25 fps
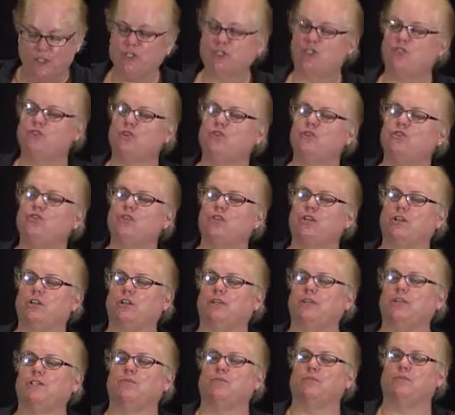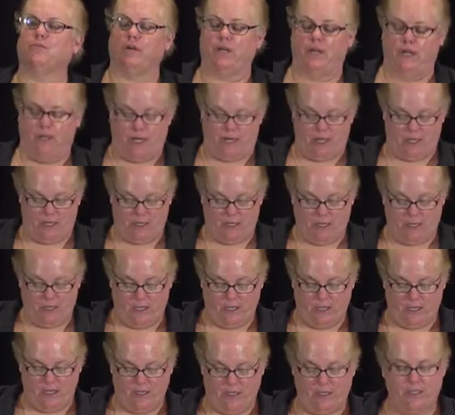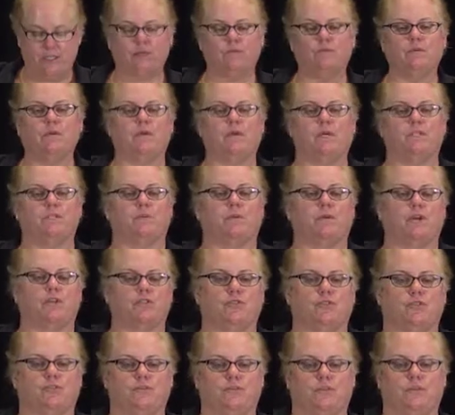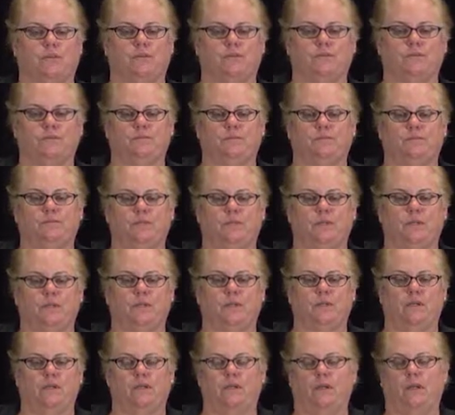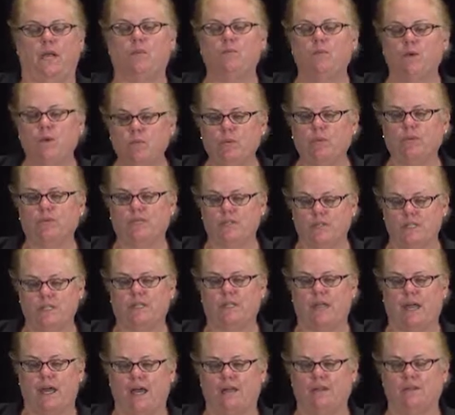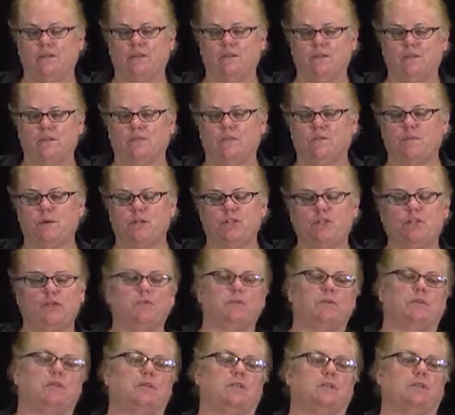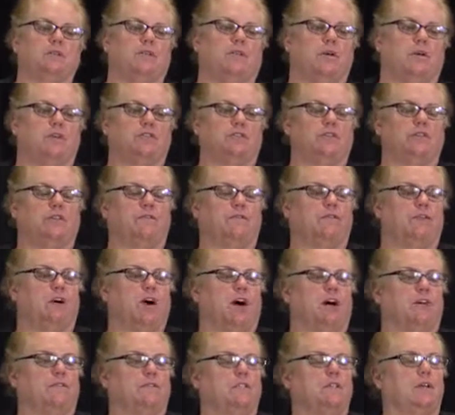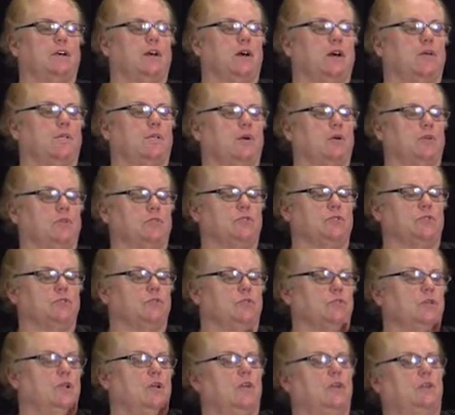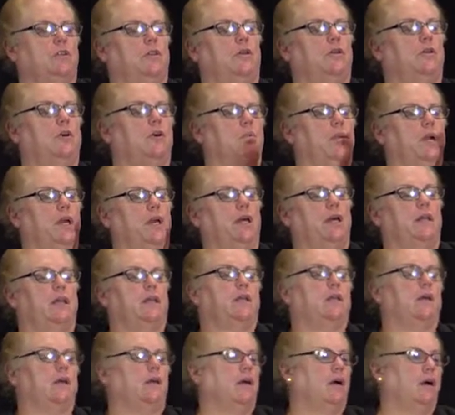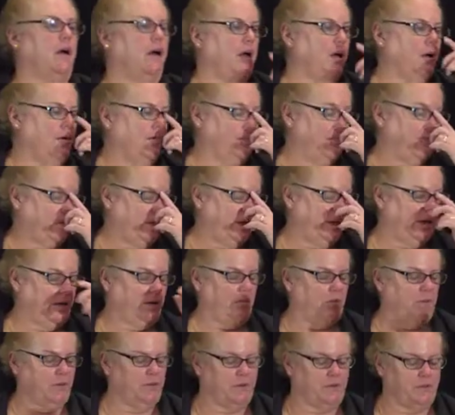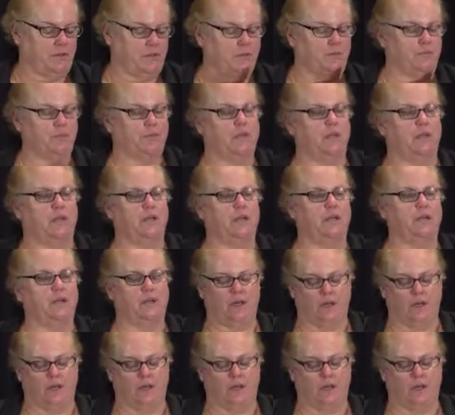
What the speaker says: surgically debrided still remains a pressure ulcer. And we will see that, especially with these large and involved ulcers. They'll go in, they will debride